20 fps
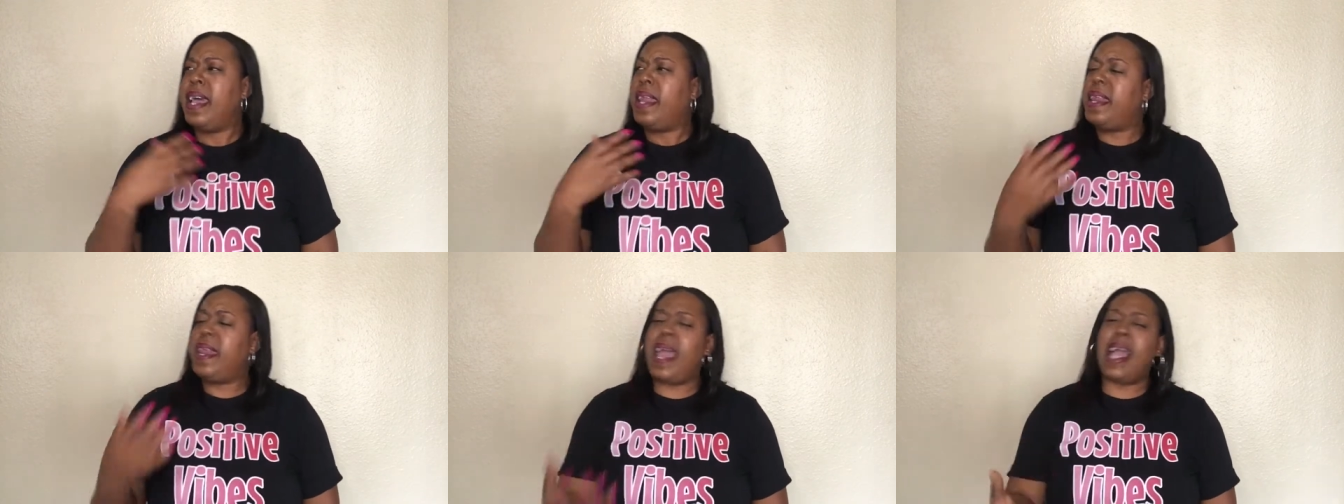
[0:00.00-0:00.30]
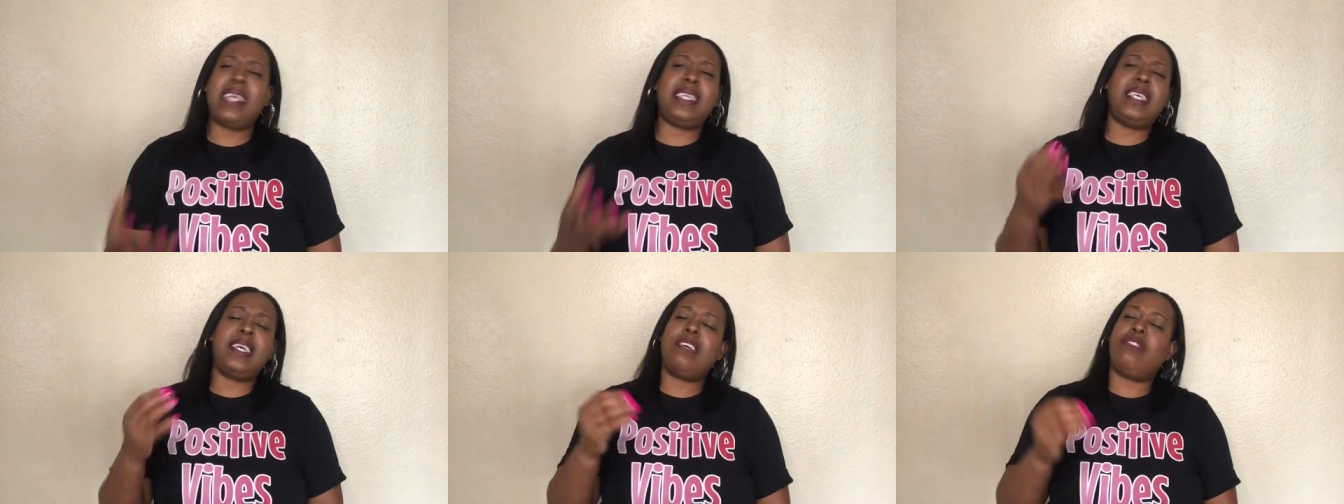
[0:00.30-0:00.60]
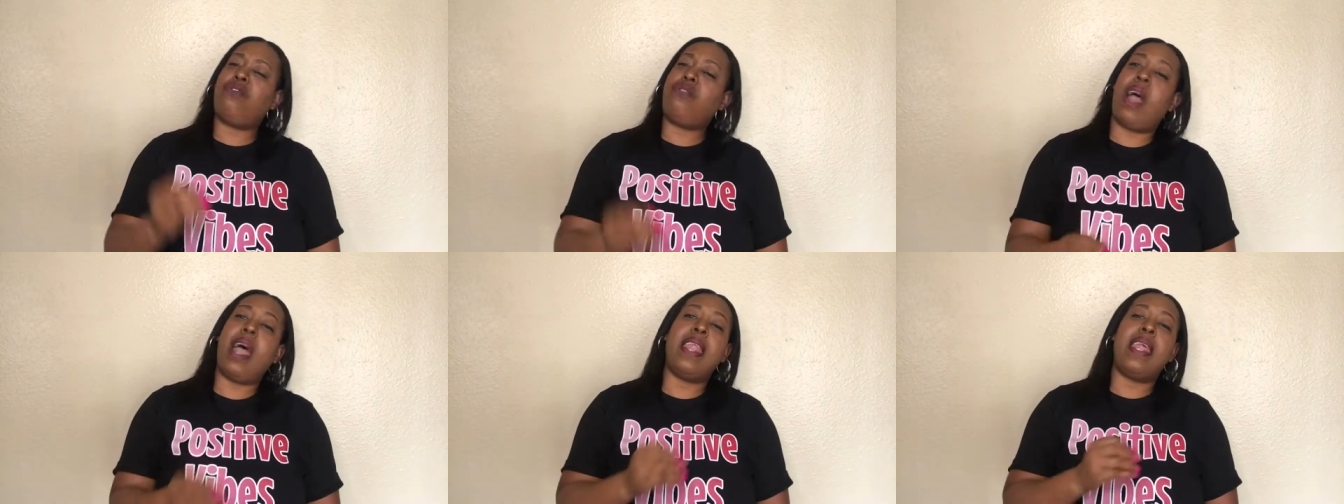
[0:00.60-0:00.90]
Nessie
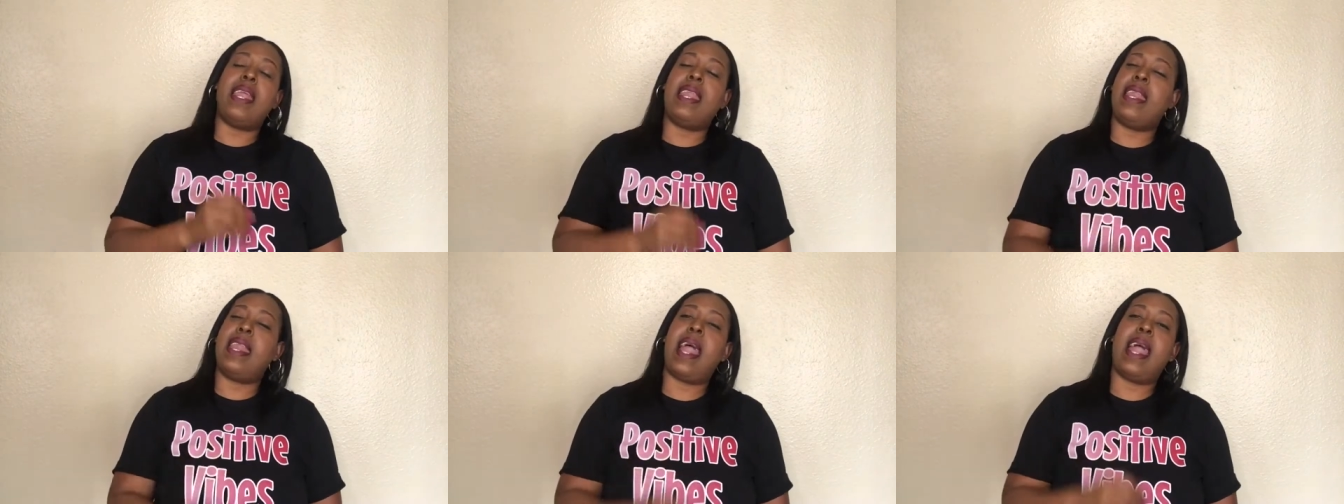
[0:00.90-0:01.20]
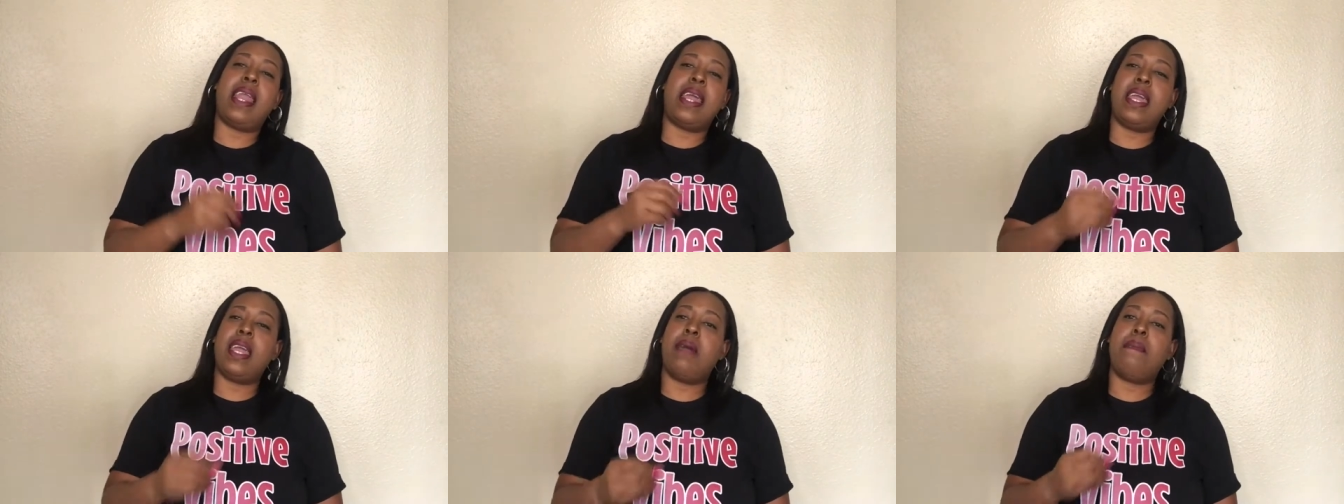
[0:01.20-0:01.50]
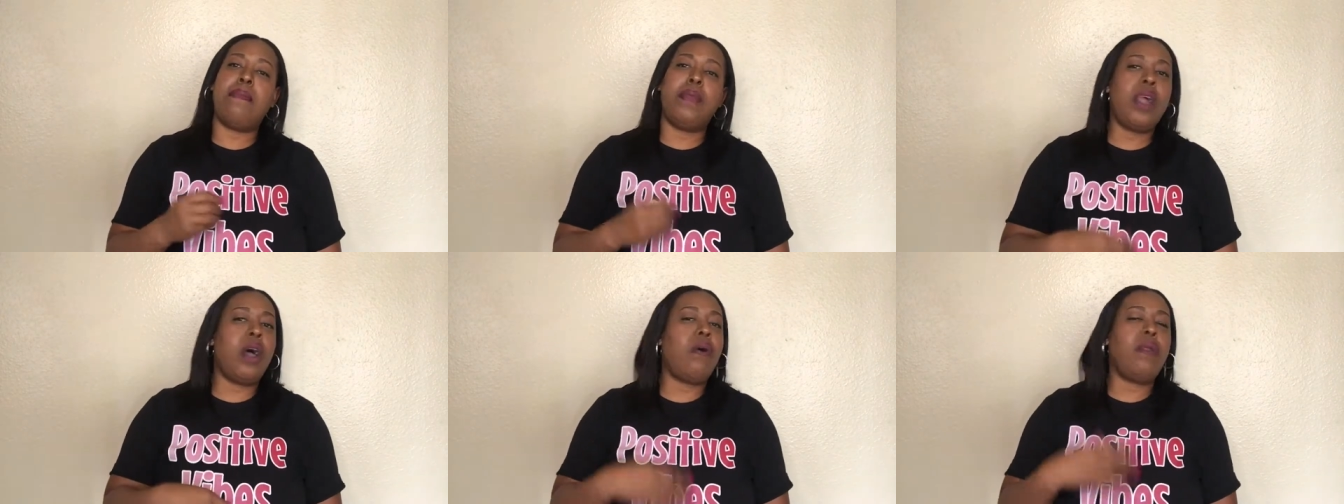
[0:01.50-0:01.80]
is trying to let
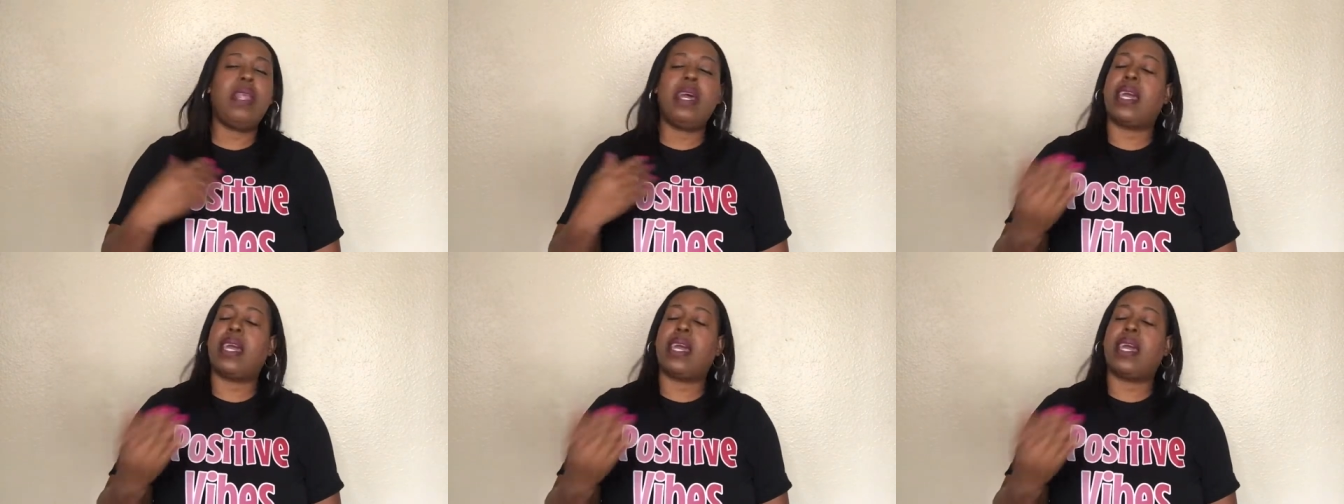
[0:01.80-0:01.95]
him know,